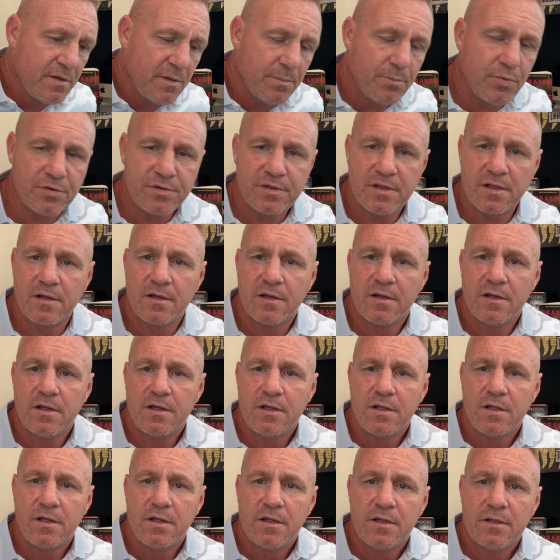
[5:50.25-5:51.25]
Put
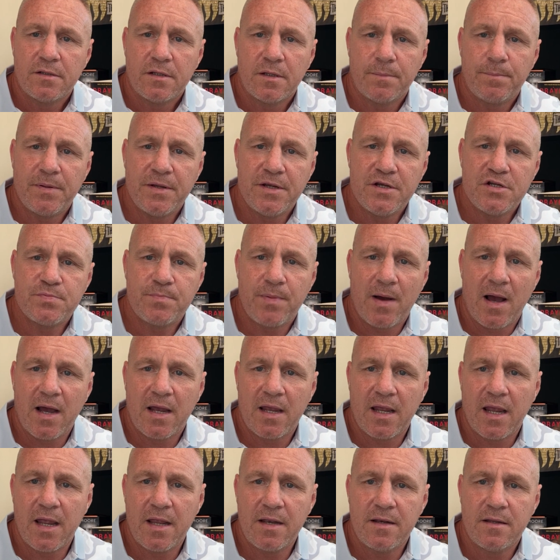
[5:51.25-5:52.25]
the piece
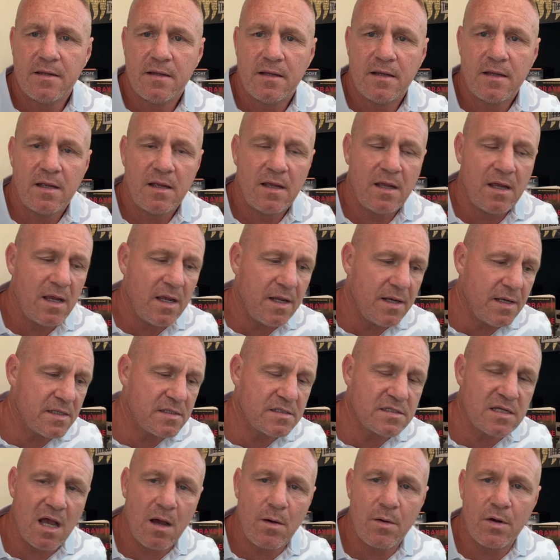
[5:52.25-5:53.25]
back in the
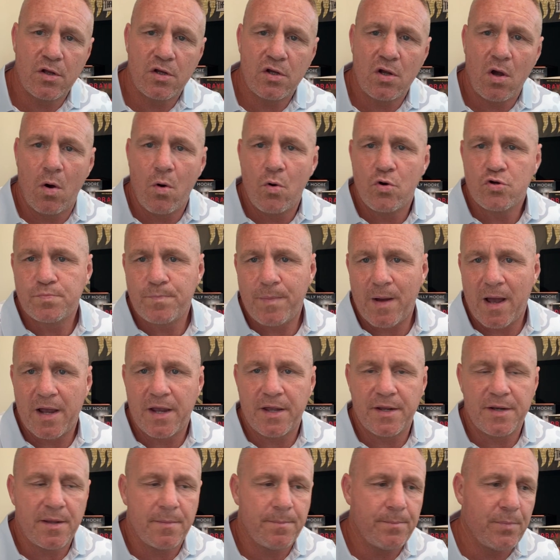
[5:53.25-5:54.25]
towel, it goes
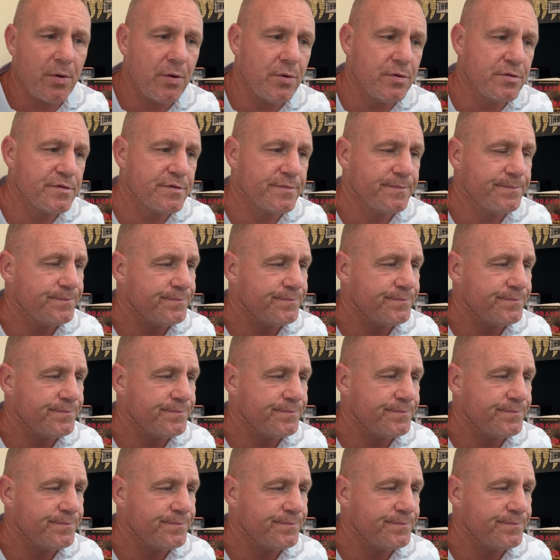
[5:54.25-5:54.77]
back in the boot.